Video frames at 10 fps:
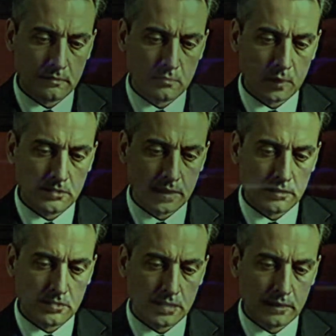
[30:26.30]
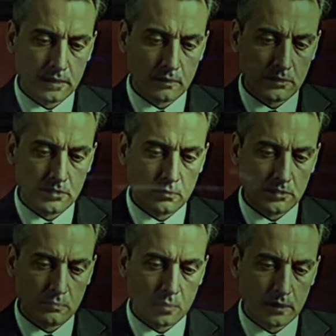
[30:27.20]
West had still another
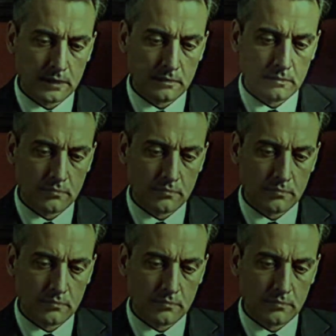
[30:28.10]
source of worry,